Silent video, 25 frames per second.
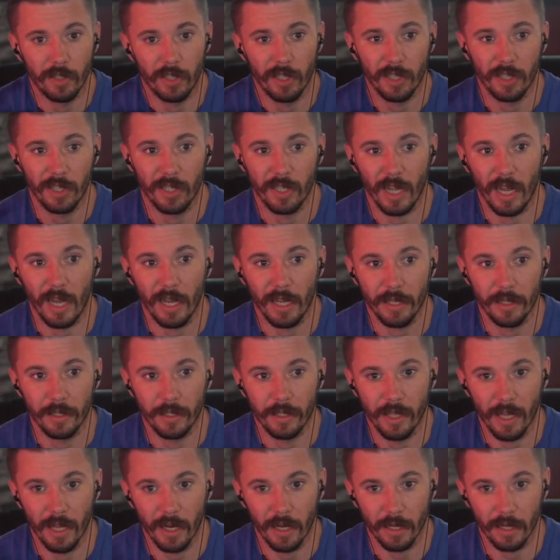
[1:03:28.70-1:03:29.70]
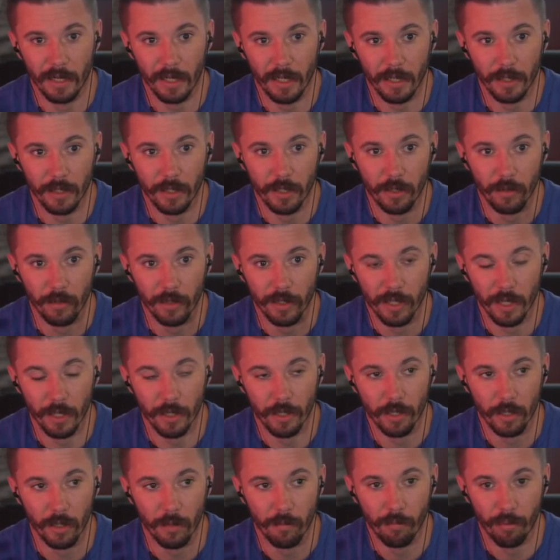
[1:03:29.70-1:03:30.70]
decides that it needs to
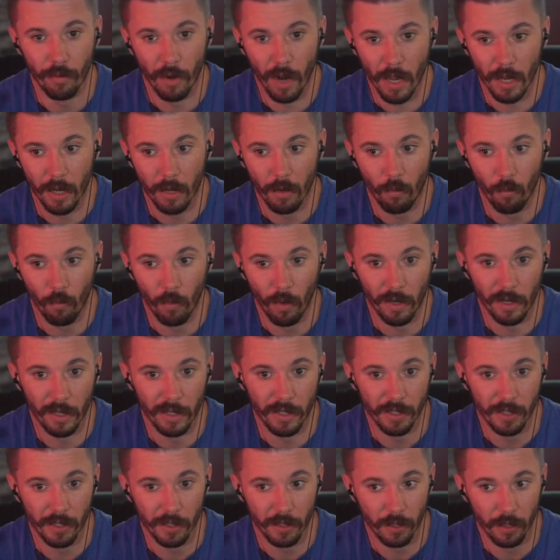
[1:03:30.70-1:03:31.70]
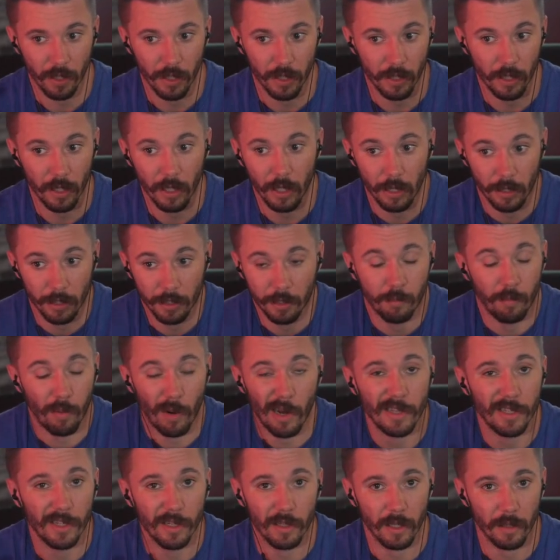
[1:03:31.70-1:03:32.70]
essentially break what is
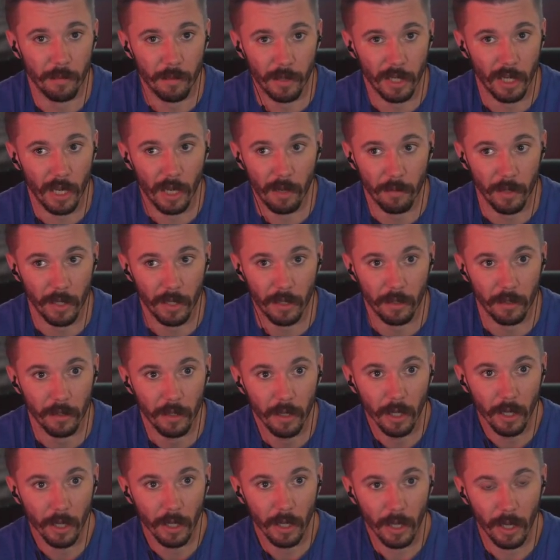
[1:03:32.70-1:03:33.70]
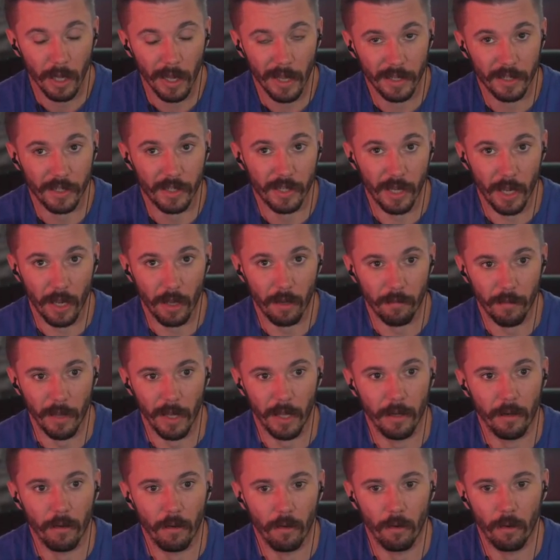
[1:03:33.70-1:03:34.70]
presently becoming a
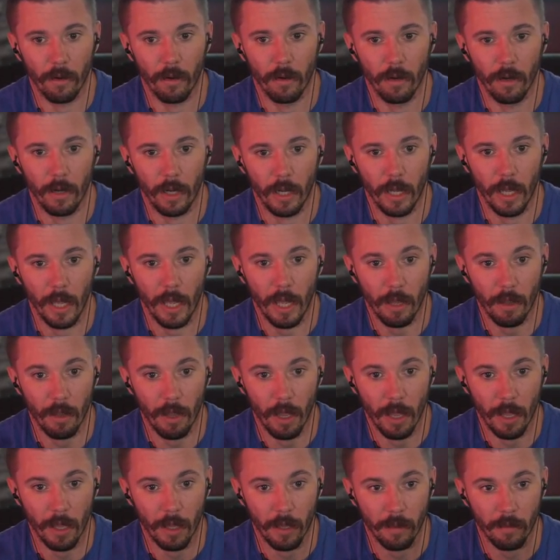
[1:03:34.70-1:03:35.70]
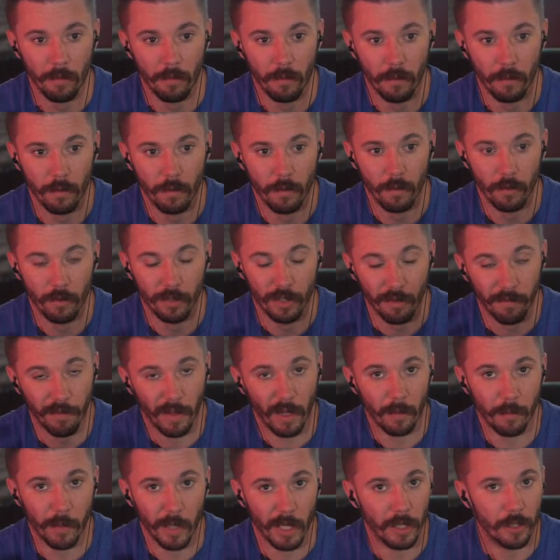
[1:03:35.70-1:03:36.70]
stalemate or or
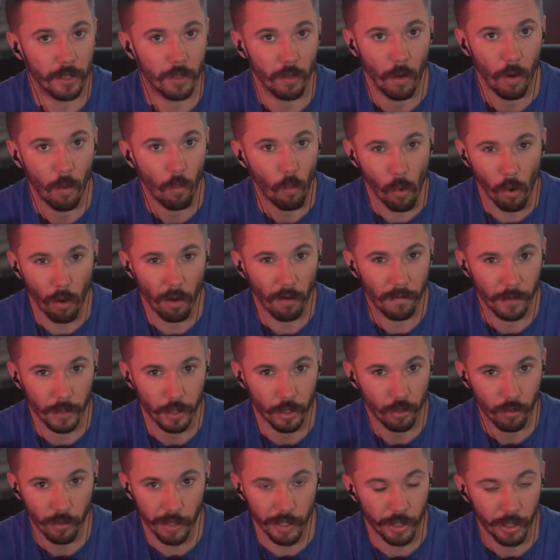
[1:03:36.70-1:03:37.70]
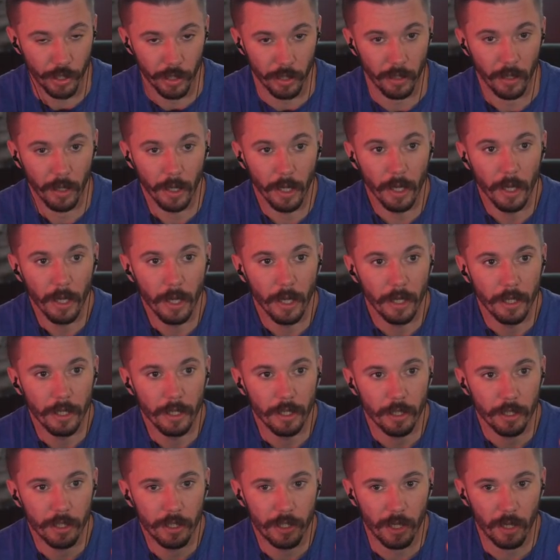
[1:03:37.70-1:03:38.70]
developing into a war of attrition.
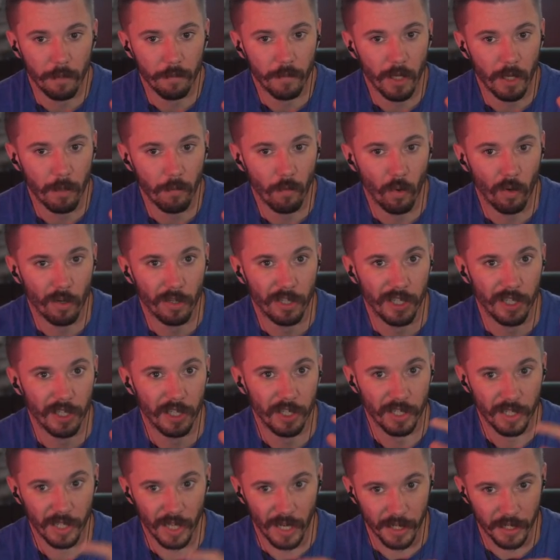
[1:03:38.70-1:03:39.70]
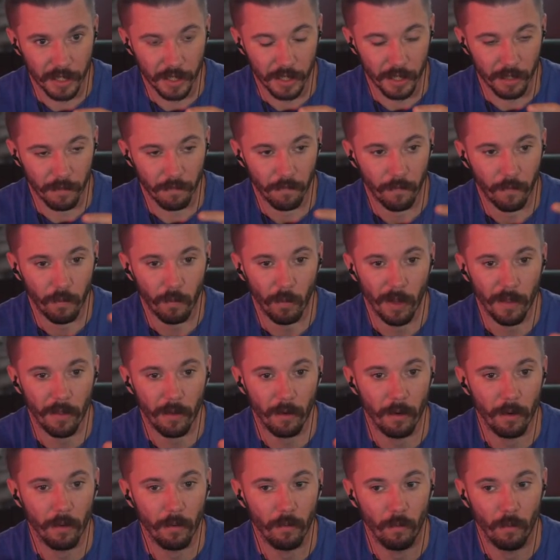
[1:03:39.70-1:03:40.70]
Something more decisive,
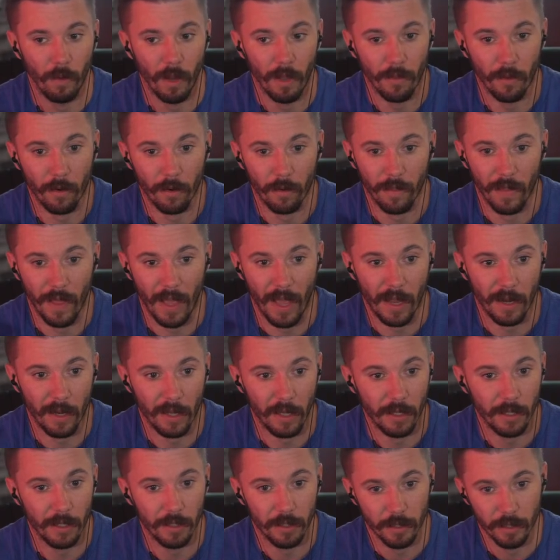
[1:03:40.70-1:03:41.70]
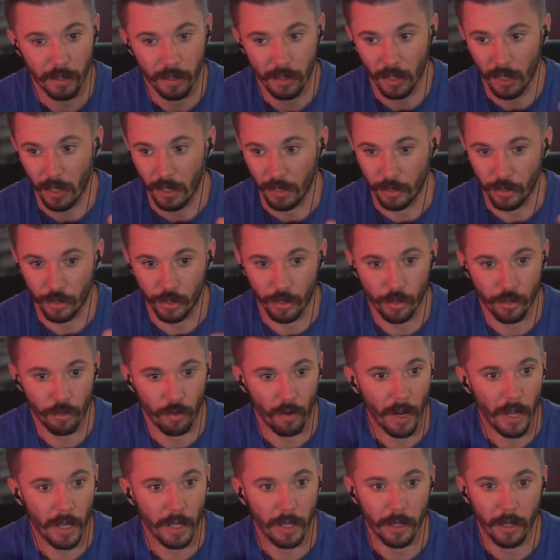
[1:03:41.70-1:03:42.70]
whether that is a
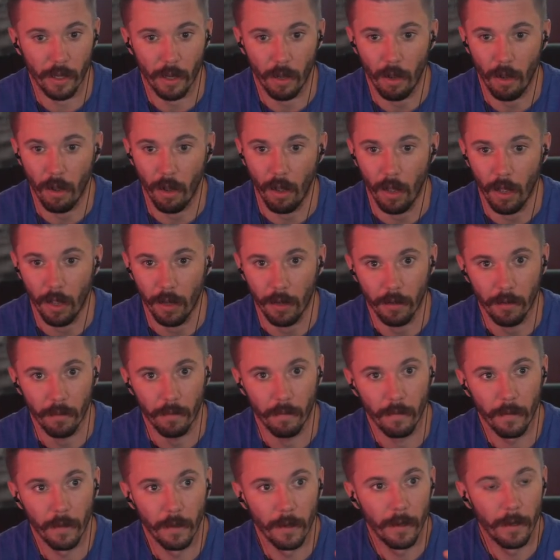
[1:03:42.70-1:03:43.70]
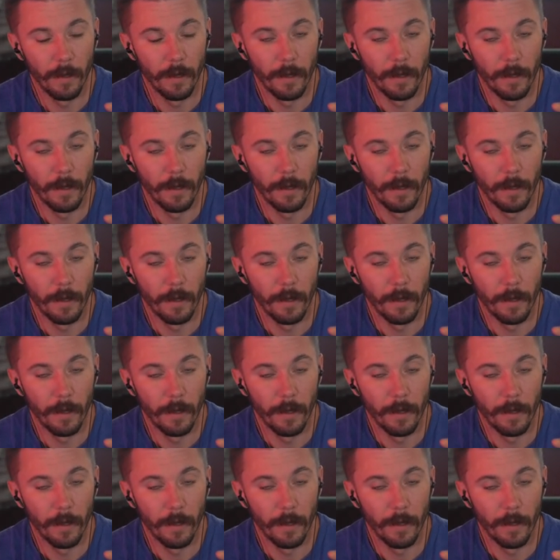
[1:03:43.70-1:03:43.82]
strike on